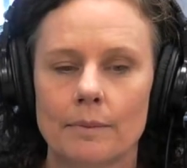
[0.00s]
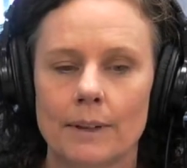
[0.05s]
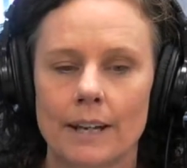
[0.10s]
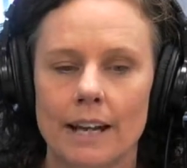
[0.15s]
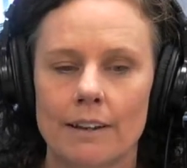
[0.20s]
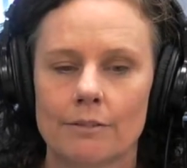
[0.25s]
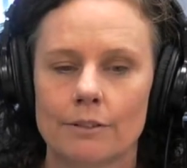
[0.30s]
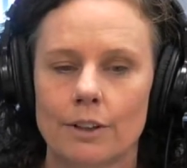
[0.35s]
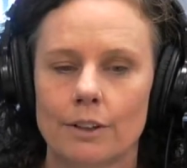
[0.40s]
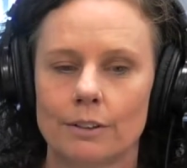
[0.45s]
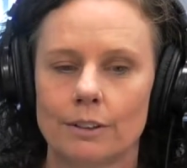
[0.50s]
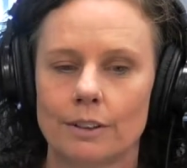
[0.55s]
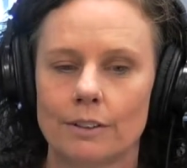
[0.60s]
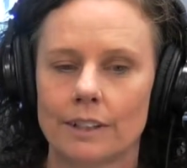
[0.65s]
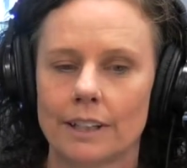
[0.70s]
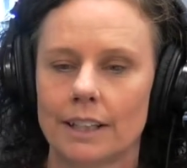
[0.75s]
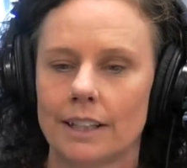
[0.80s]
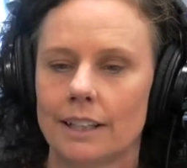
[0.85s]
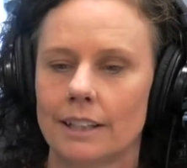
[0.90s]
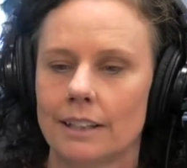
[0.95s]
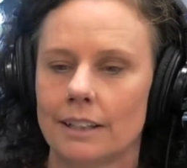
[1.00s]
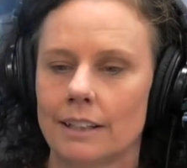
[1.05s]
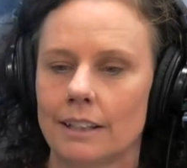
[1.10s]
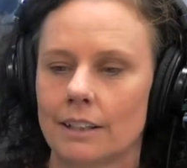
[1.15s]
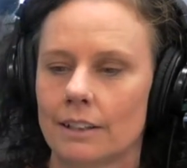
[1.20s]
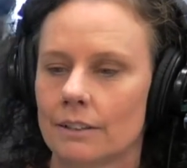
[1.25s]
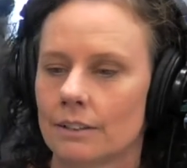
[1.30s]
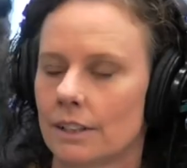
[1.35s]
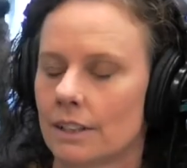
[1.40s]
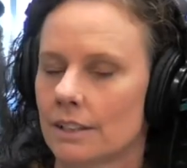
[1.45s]
we have co-located
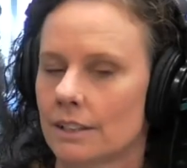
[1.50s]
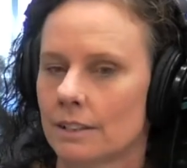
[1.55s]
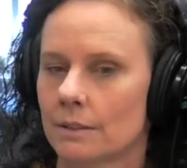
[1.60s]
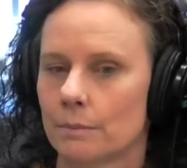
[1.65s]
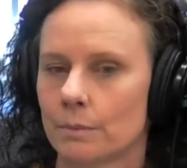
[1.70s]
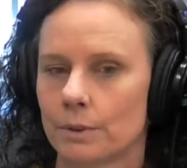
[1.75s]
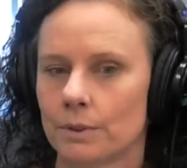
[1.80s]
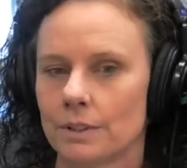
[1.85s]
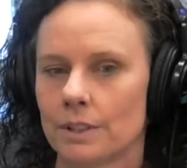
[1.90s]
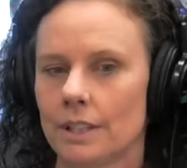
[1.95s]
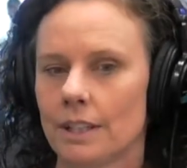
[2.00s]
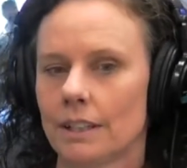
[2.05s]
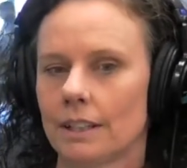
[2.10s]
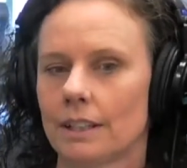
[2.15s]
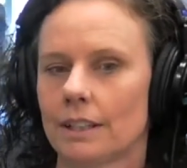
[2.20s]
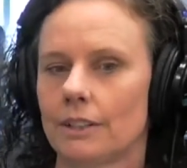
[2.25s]
there this boutique,